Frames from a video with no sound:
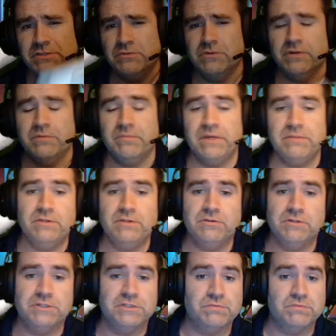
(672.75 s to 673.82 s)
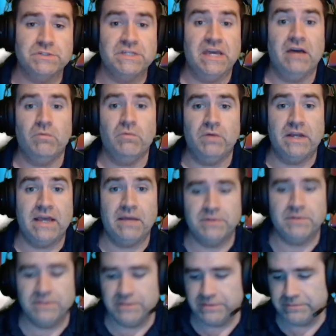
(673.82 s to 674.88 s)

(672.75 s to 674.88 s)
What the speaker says: or maybe you could just recount what happened.